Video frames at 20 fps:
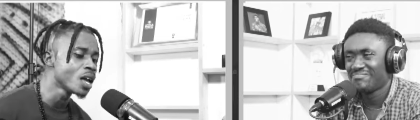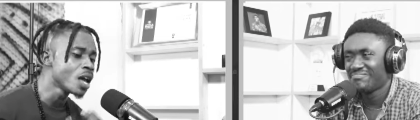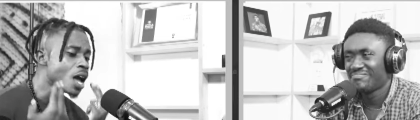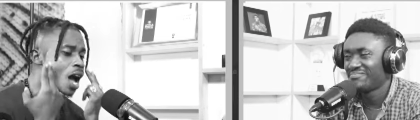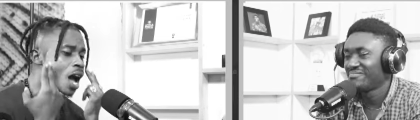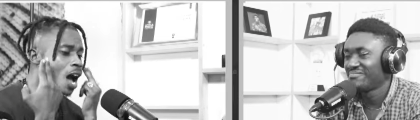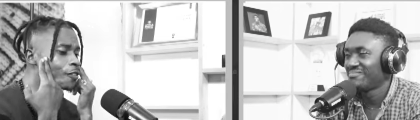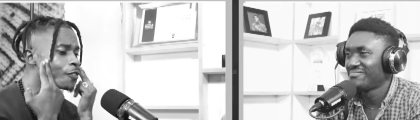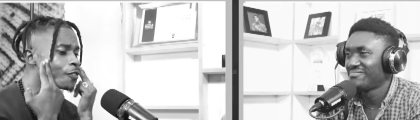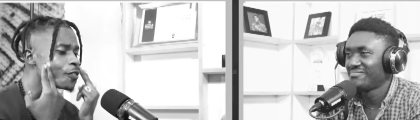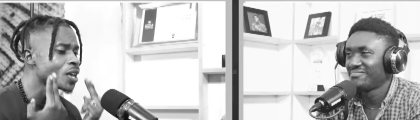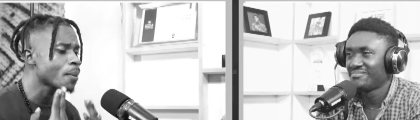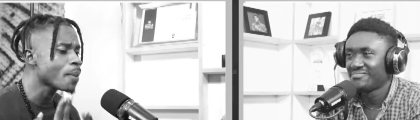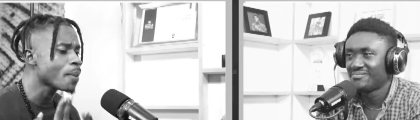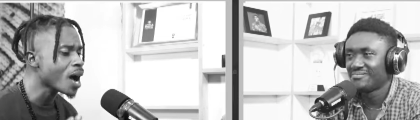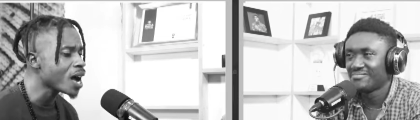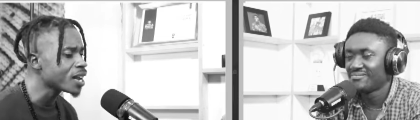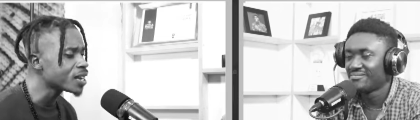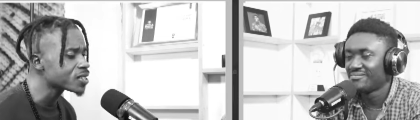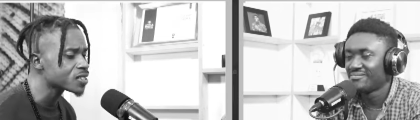Speaker 1: I feel
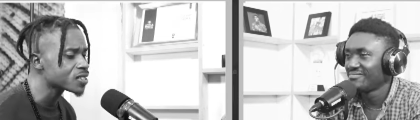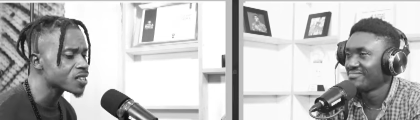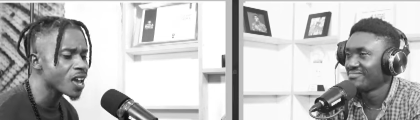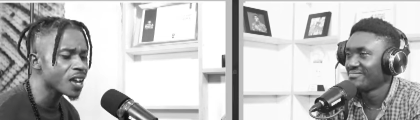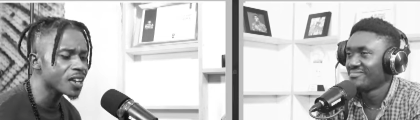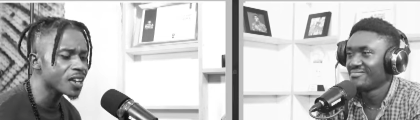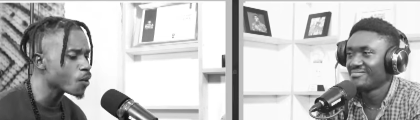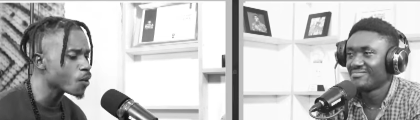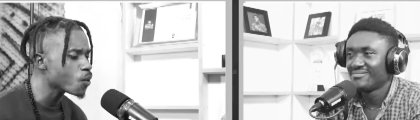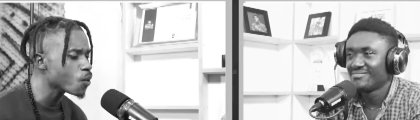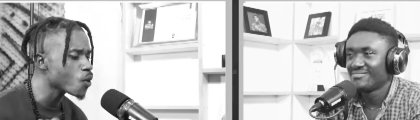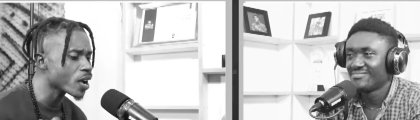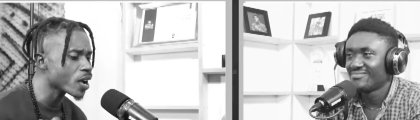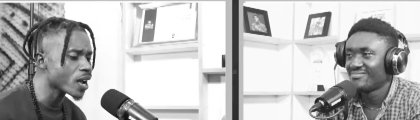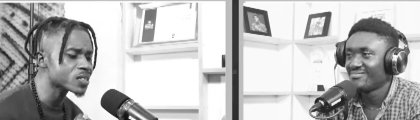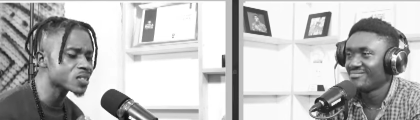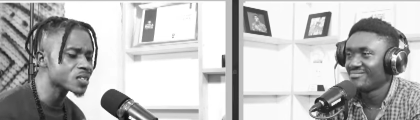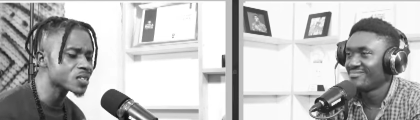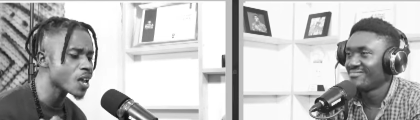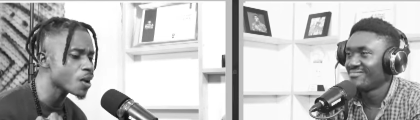about it, and I walk, I
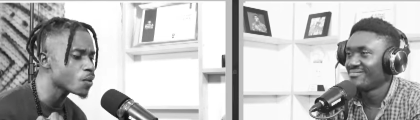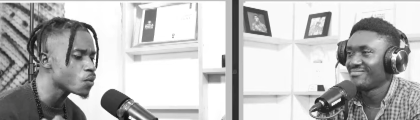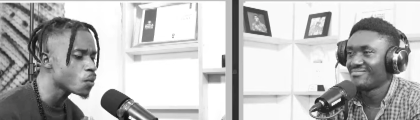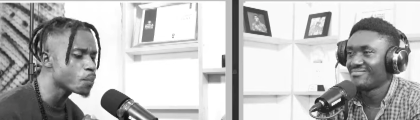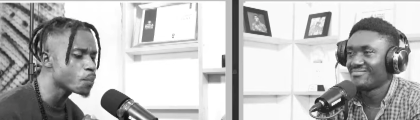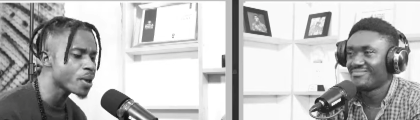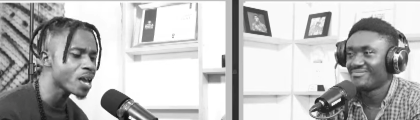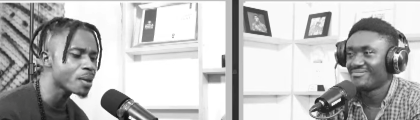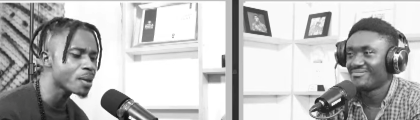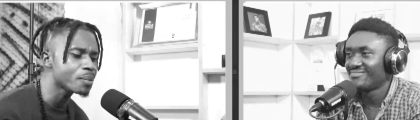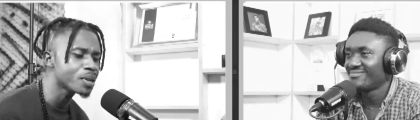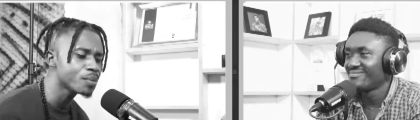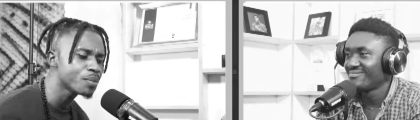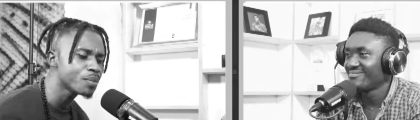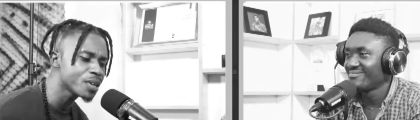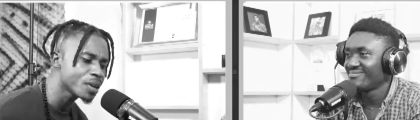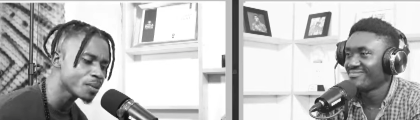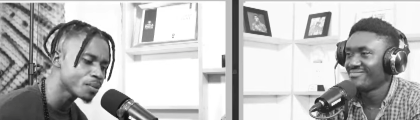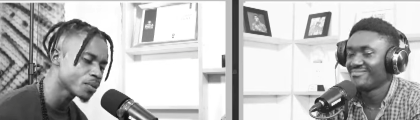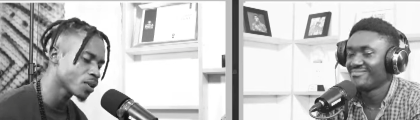say, won't pay me,
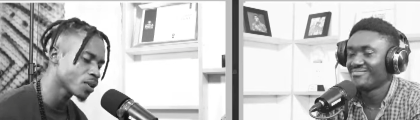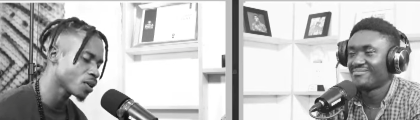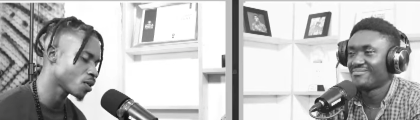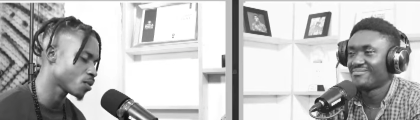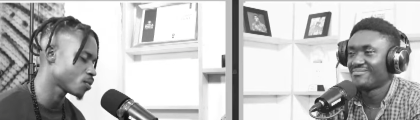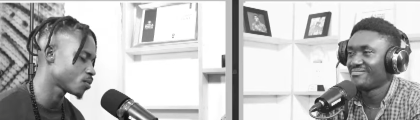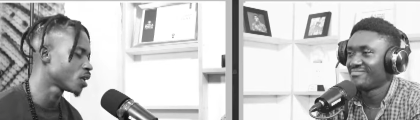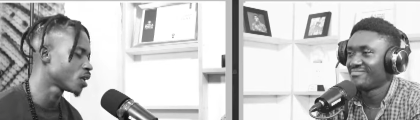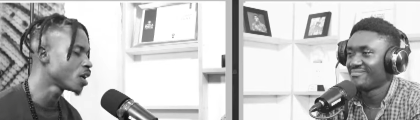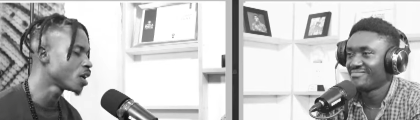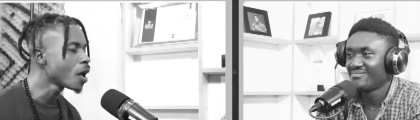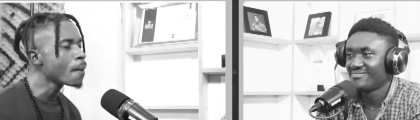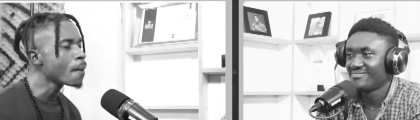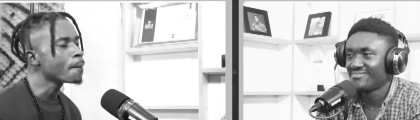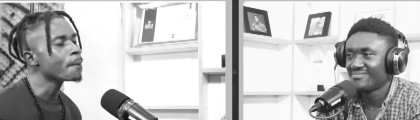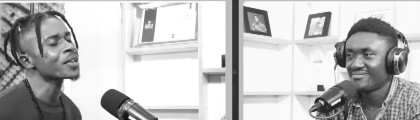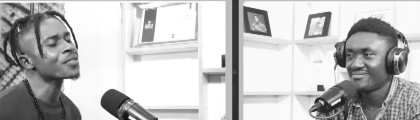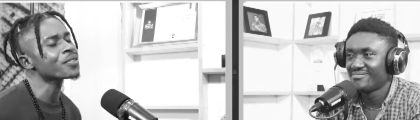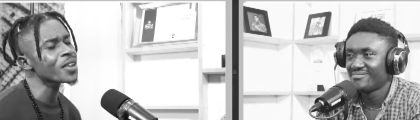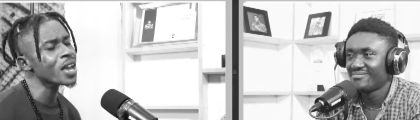beam. Oh,
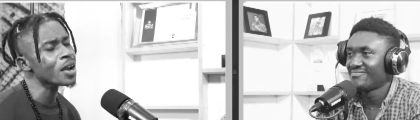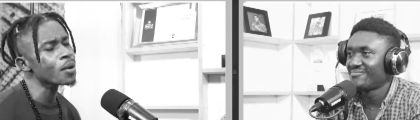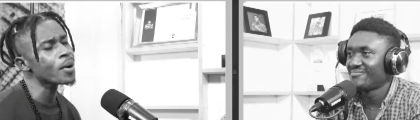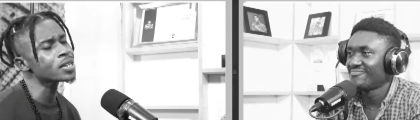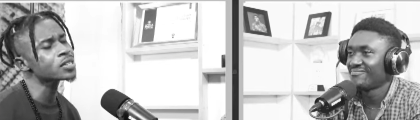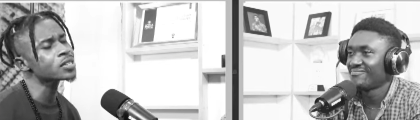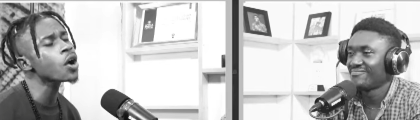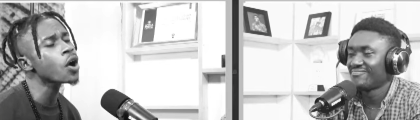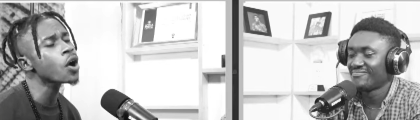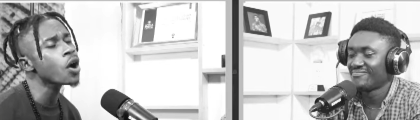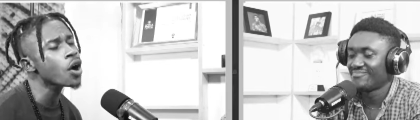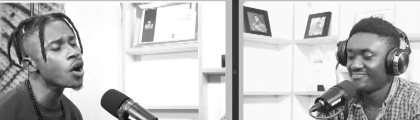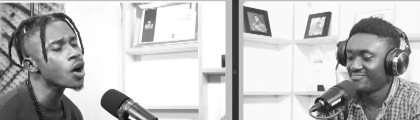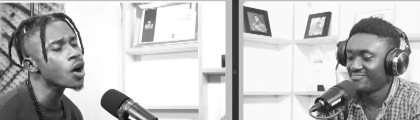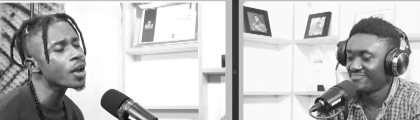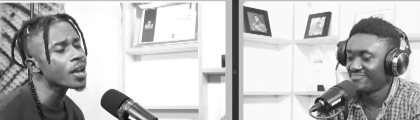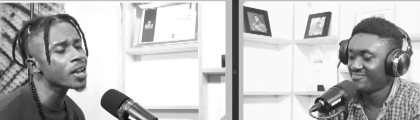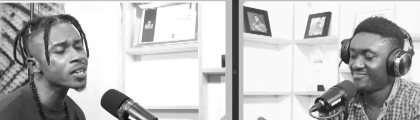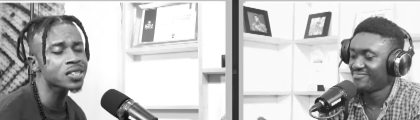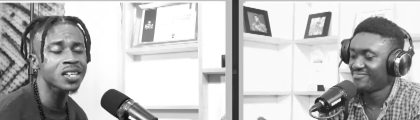my chair, watch your
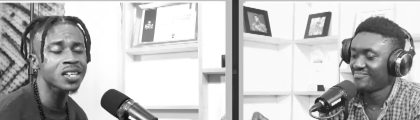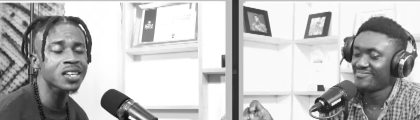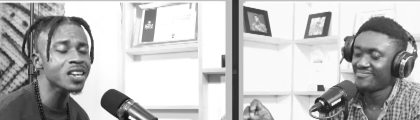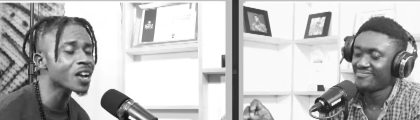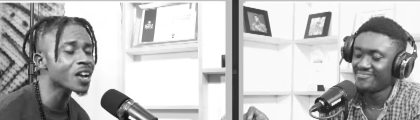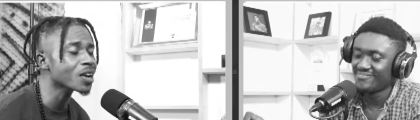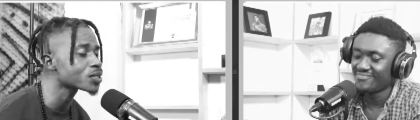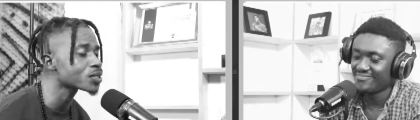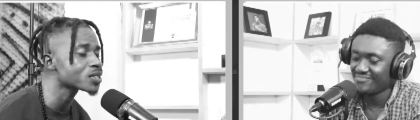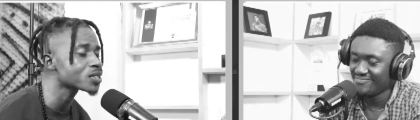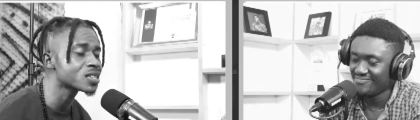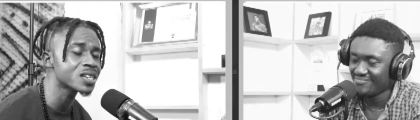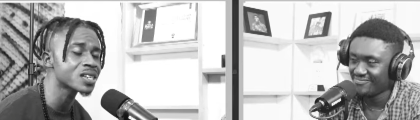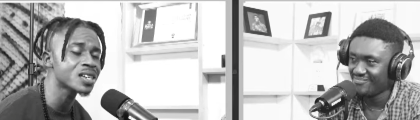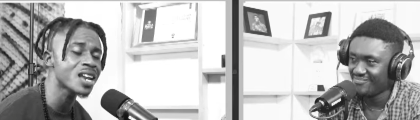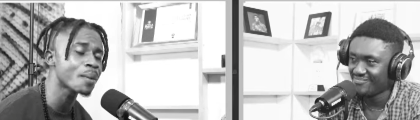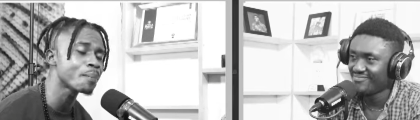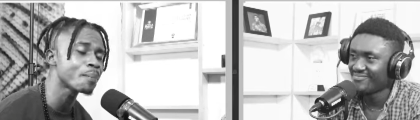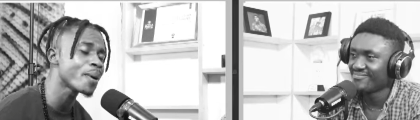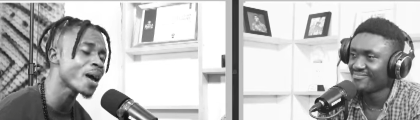auntie, and see
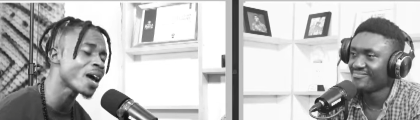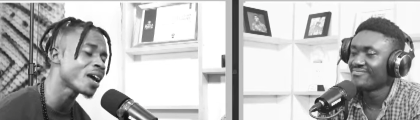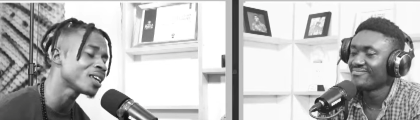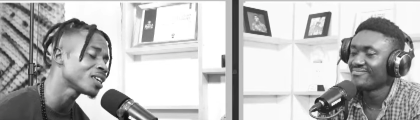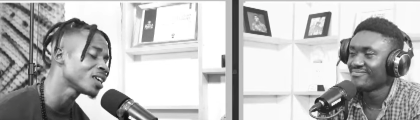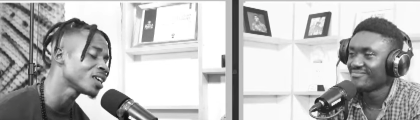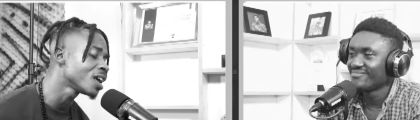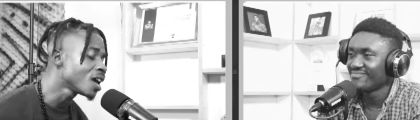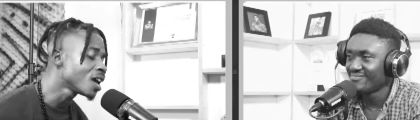the pain.